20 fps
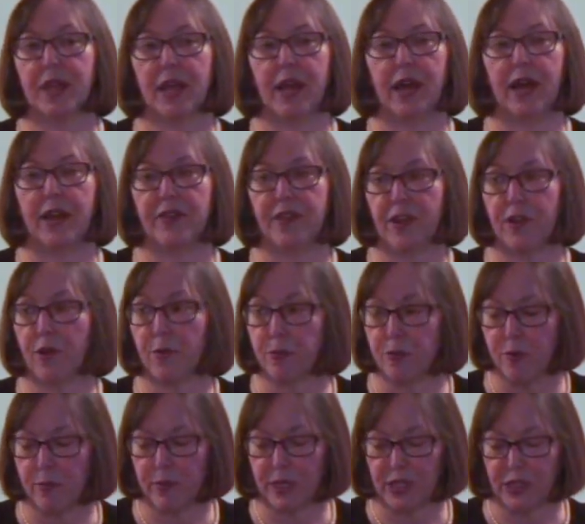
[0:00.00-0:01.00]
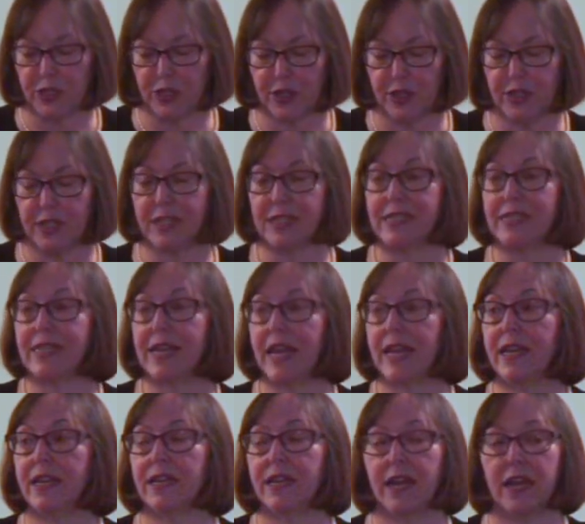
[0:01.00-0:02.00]
uh, their permission to
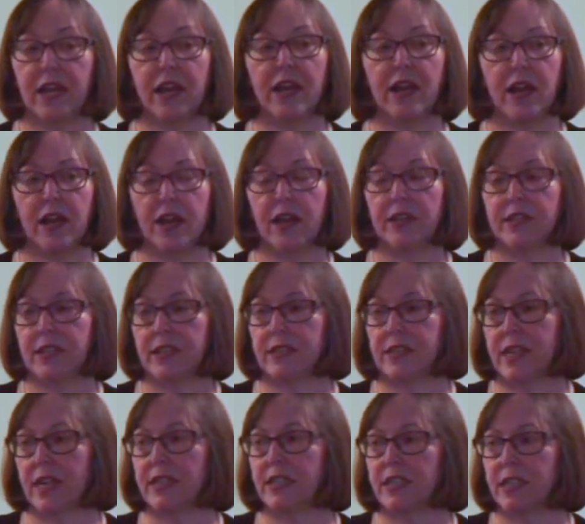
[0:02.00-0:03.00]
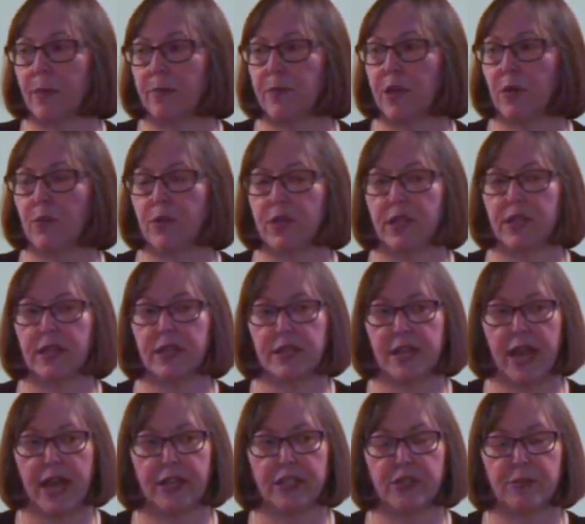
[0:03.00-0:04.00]
send, uh, send something with an
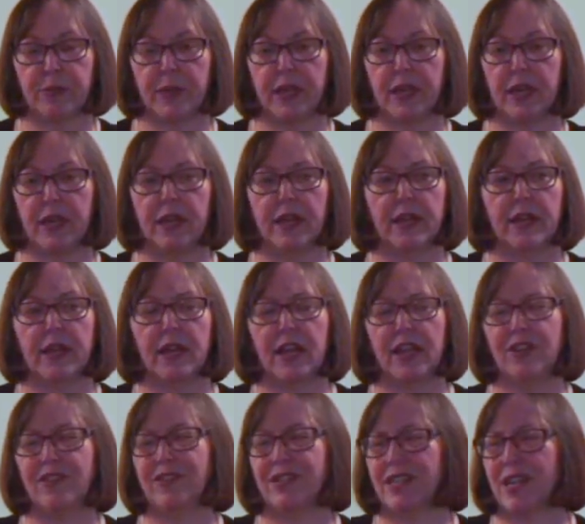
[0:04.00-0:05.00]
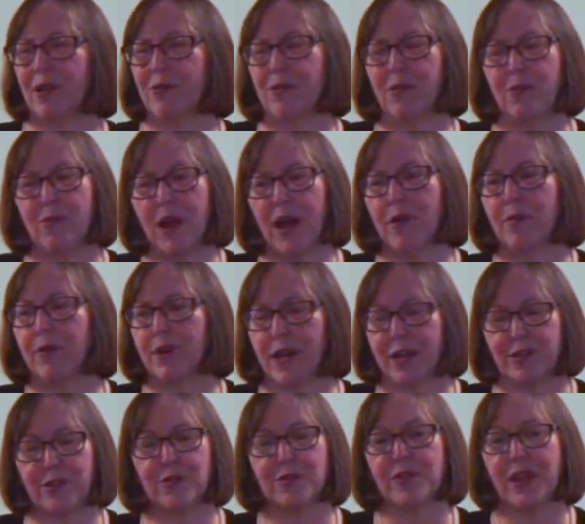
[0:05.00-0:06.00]
attachment. And you say, well, why would
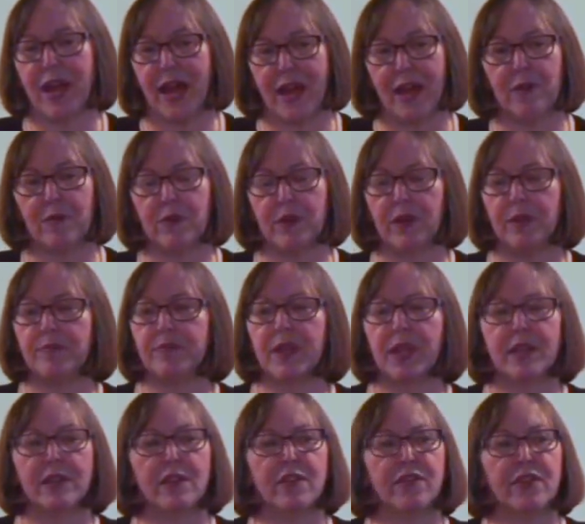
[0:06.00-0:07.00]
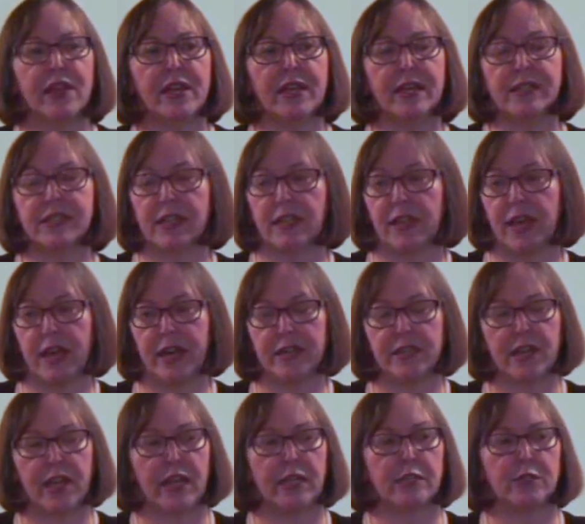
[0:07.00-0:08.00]
I do that? Well, the thing is, a lot of
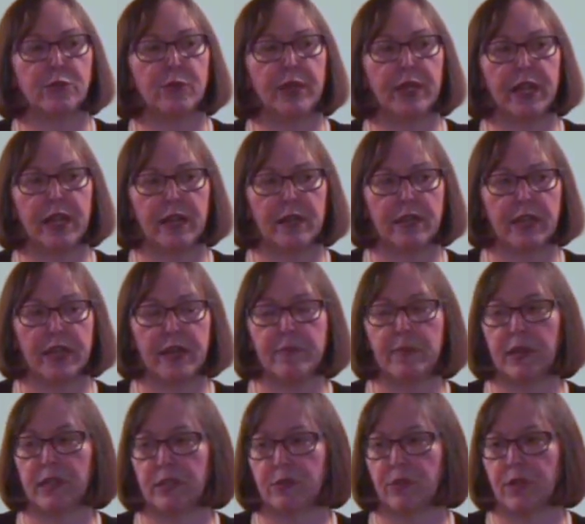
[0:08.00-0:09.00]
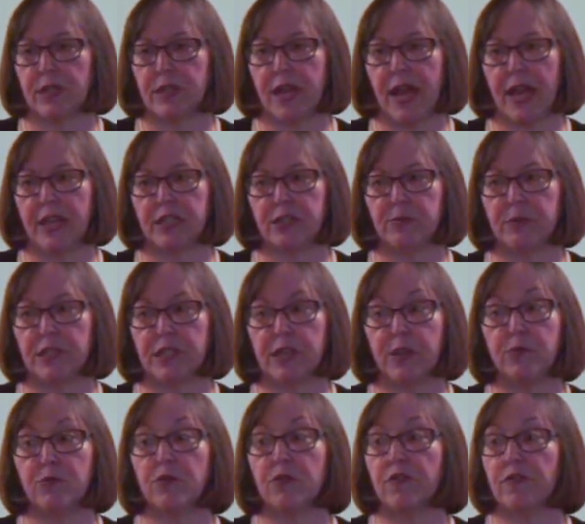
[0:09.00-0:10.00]
times we get emails with attachments
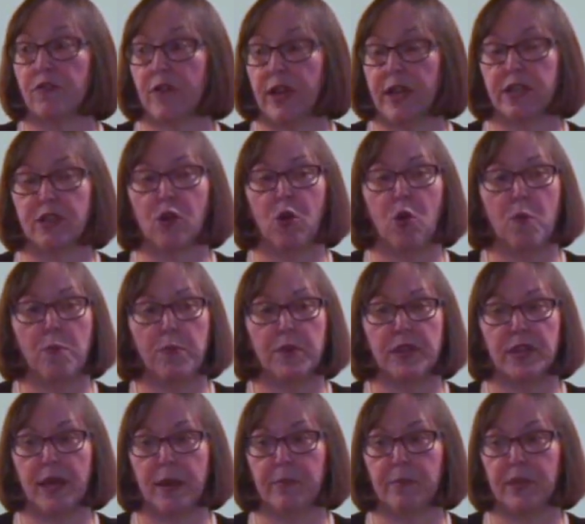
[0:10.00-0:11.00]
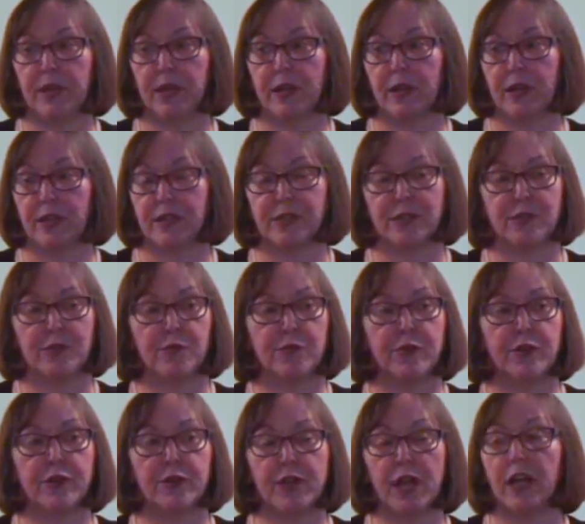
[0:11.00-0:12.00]
and we're afraid to open them because
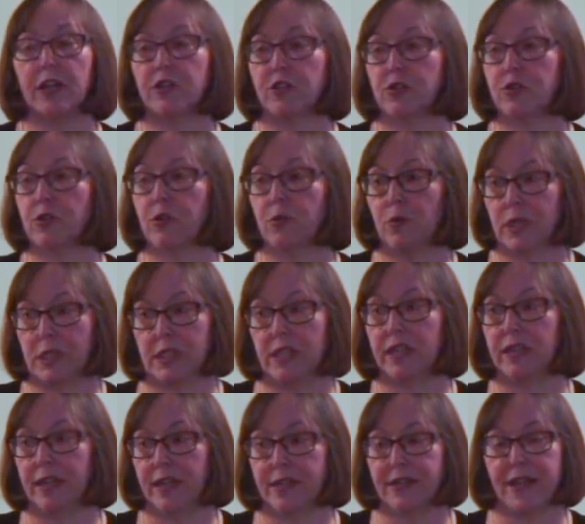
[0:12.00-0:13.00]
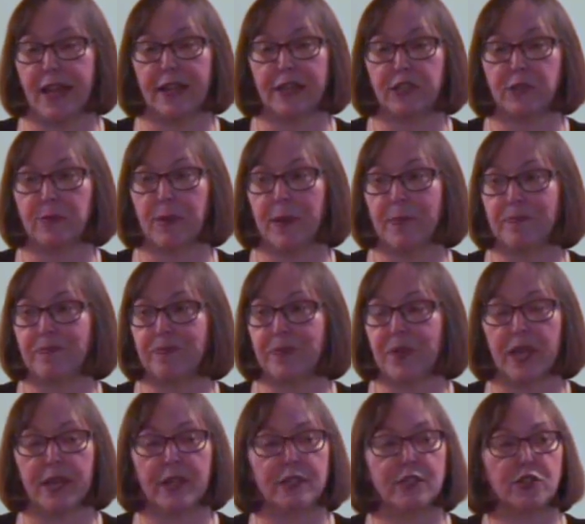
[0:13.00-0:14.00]
we're not sure what's in the attachment.
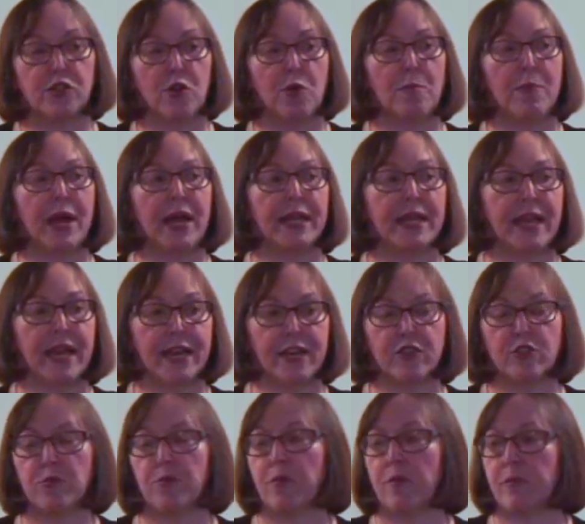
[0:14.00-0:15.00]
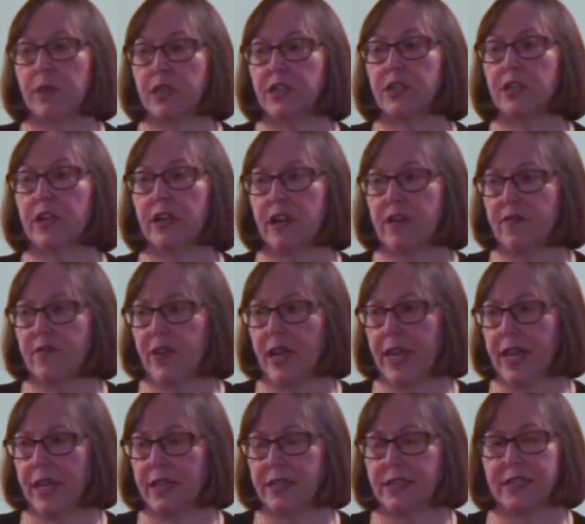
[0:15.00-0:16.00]
So by getting their permission in
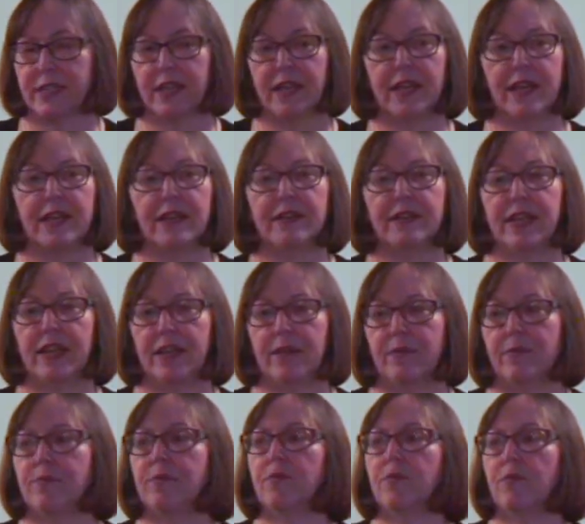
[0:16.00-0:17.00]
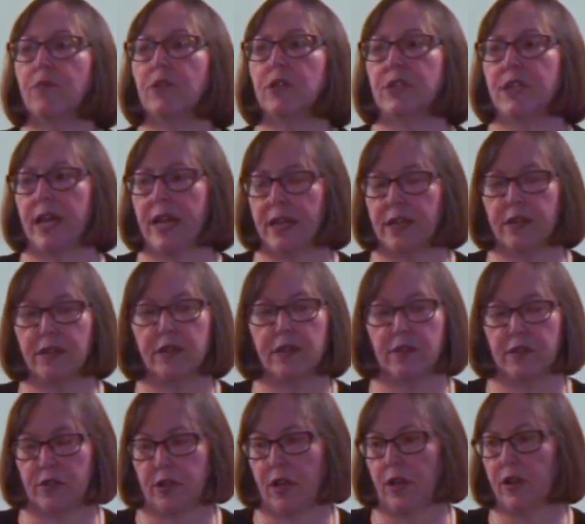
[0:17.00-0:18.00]
advance, they will tend
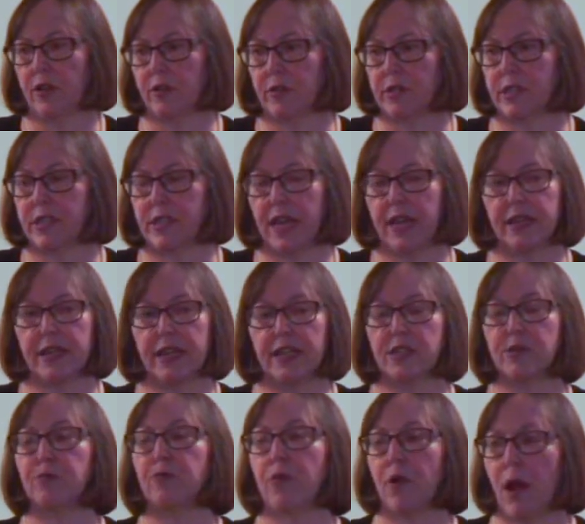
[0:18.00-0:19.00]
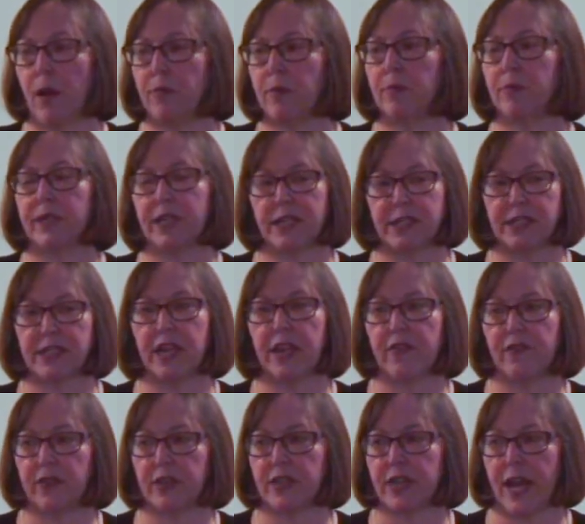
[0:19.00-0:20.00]
to understand that it's probably a
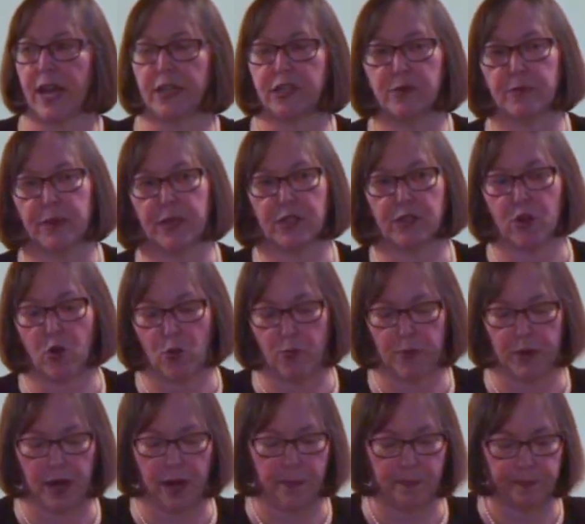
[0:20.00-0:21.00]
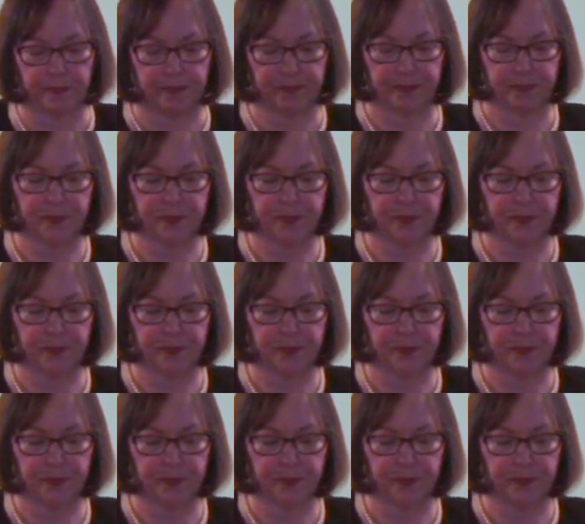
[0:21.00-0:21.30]
safe attachment to open up.